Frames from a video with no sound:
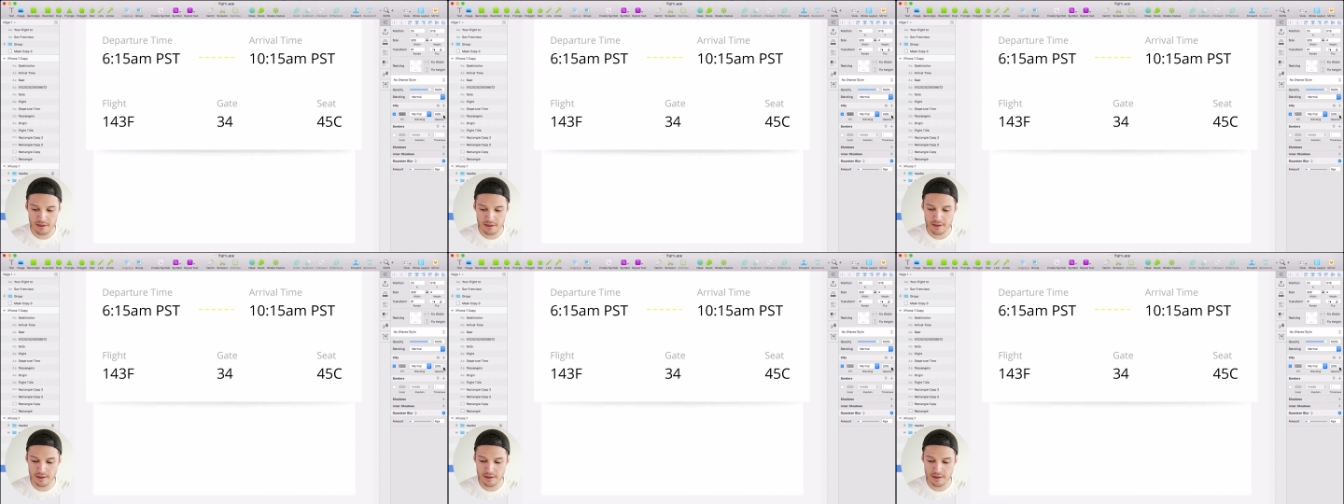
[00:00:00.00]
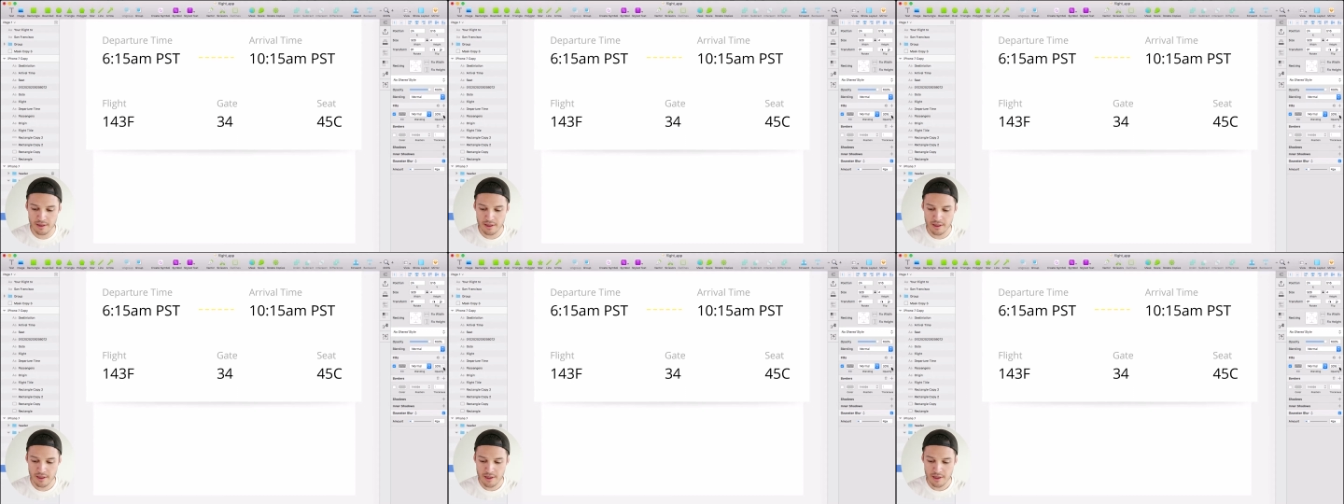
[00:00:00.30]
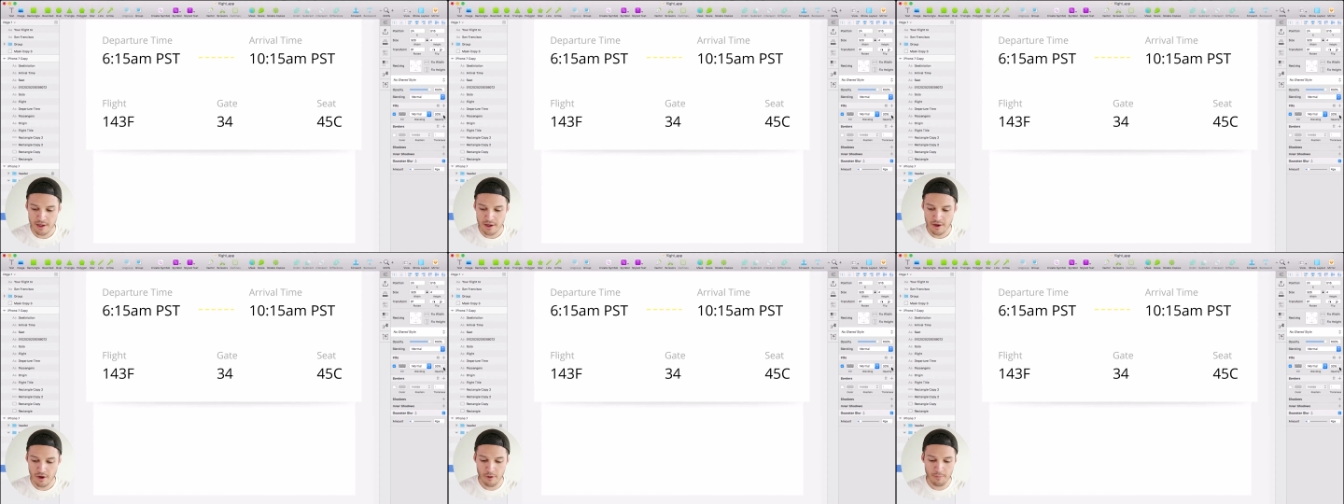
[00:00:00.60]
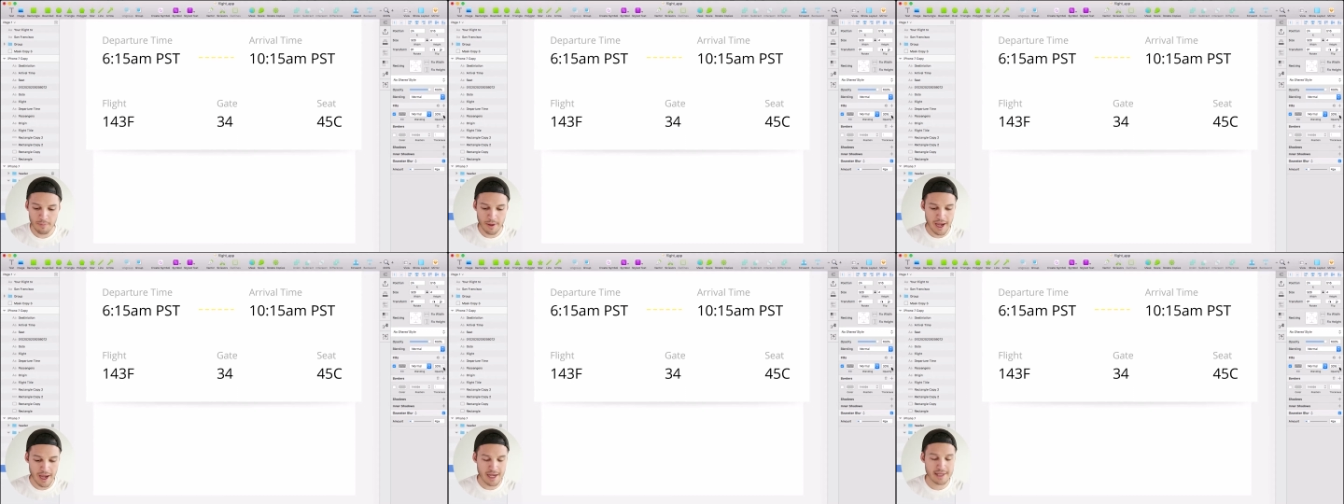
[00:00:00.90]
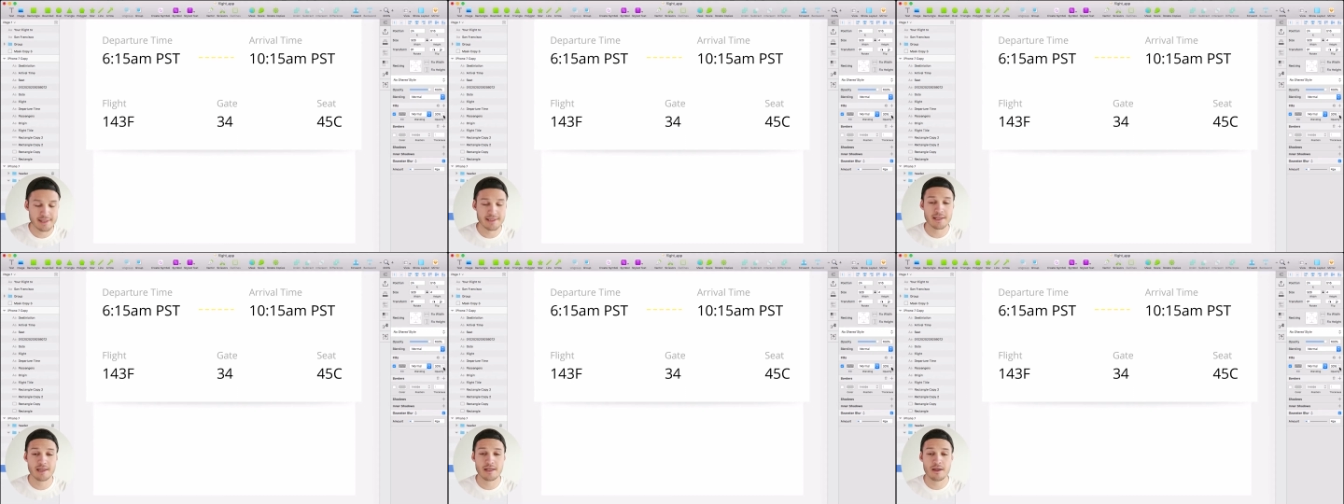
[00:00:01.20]
the
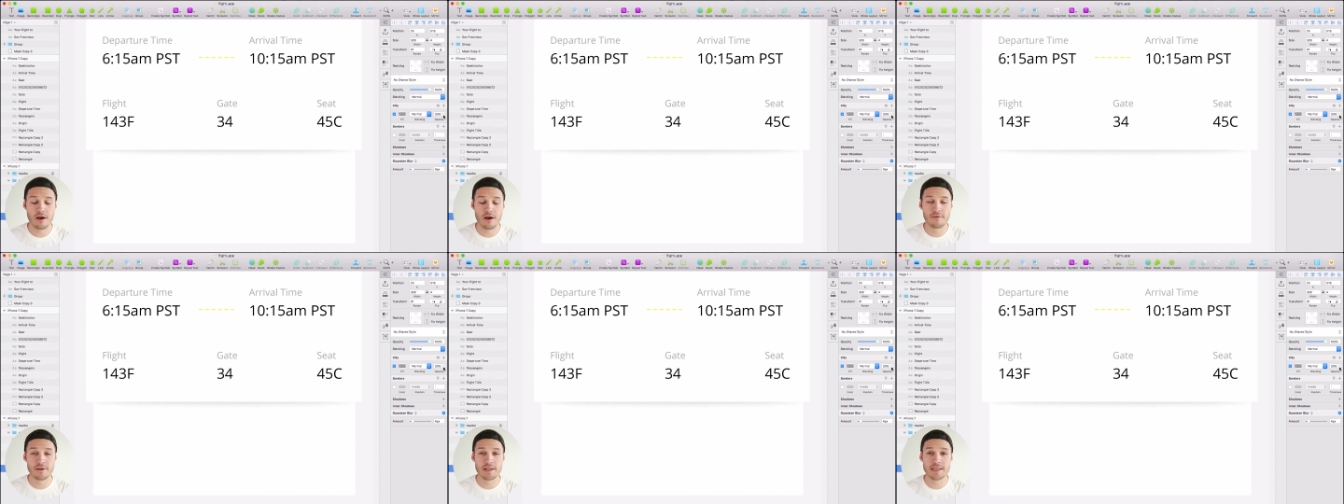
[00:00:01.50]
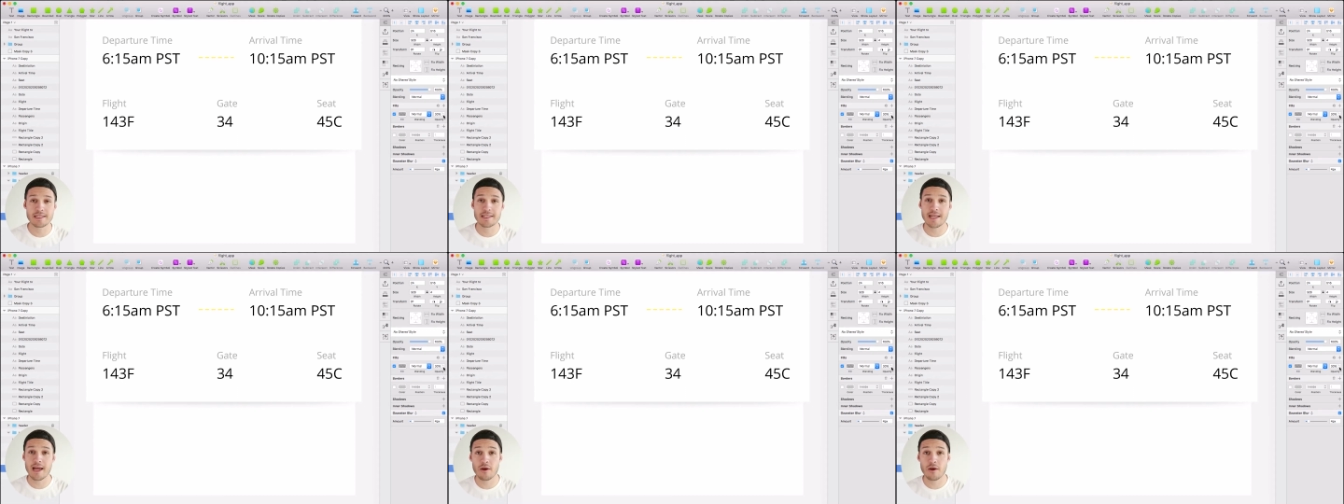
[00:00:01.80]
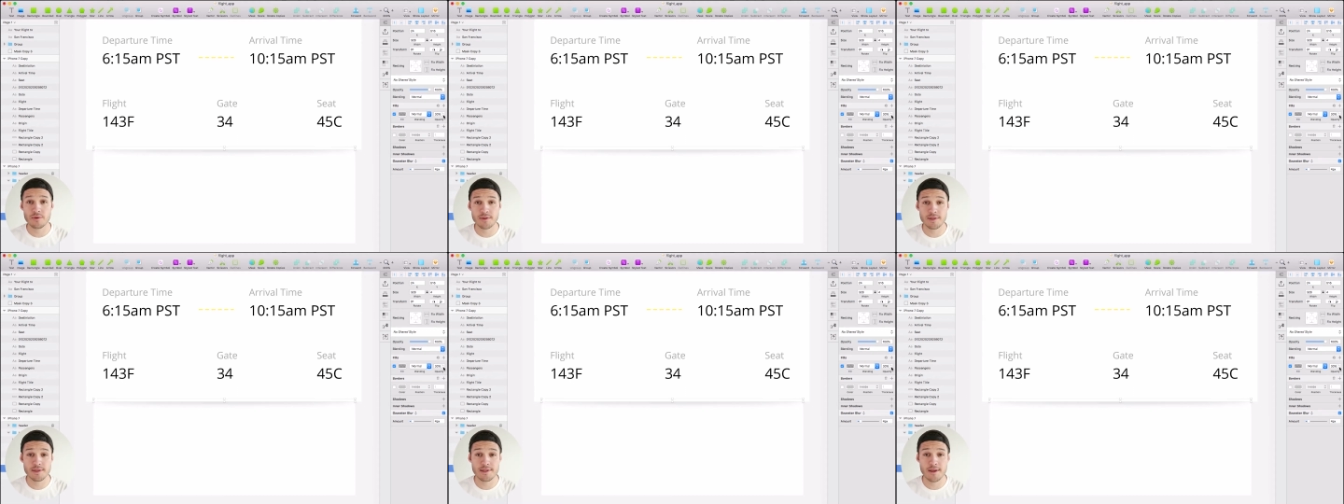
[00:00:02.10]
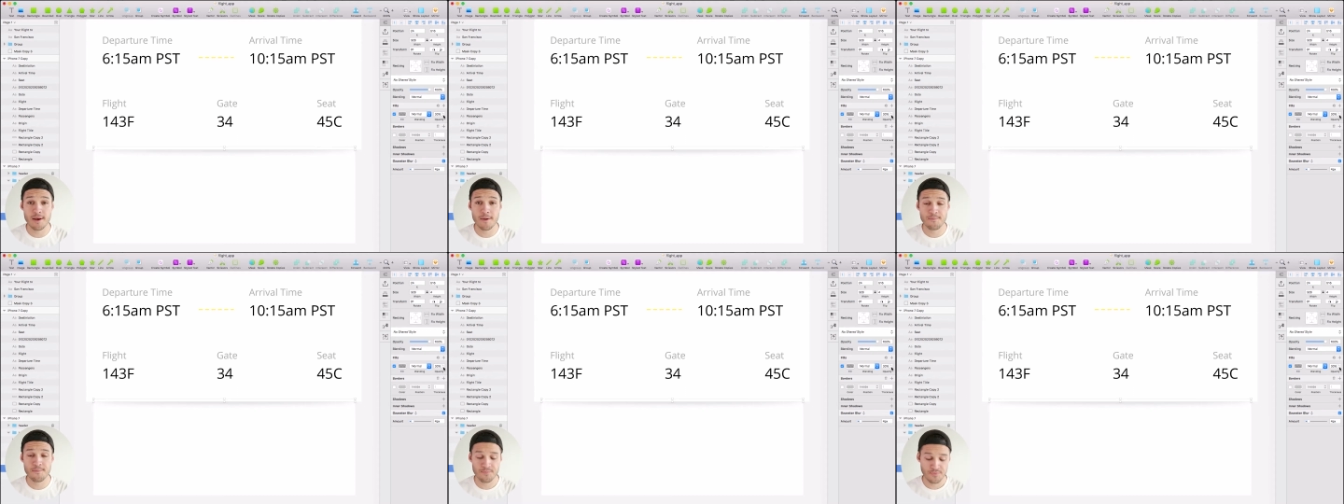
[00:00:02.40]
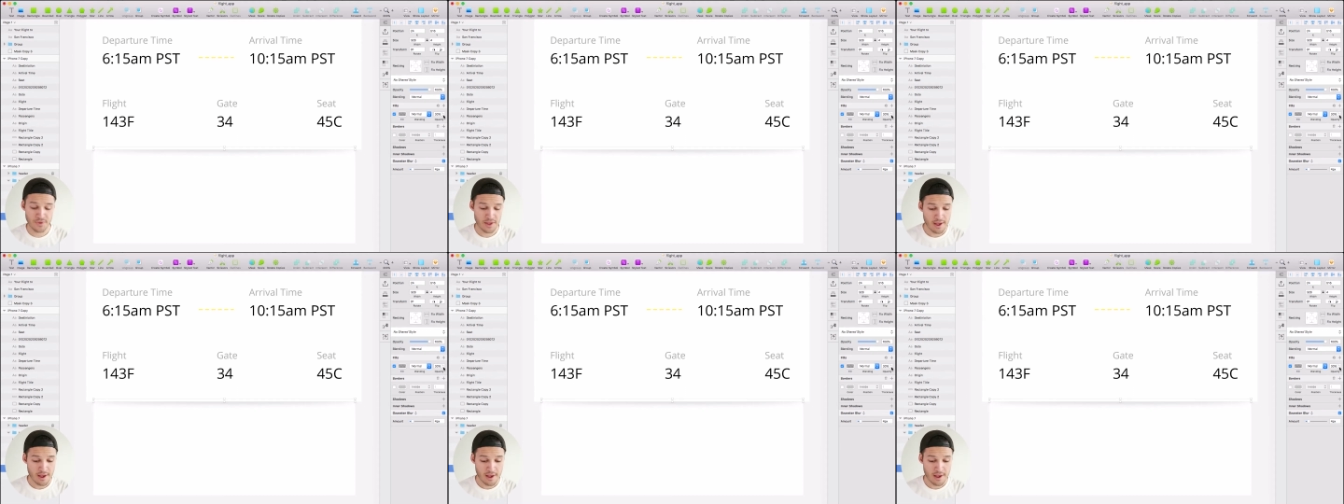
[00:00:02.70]
opacity of it down some,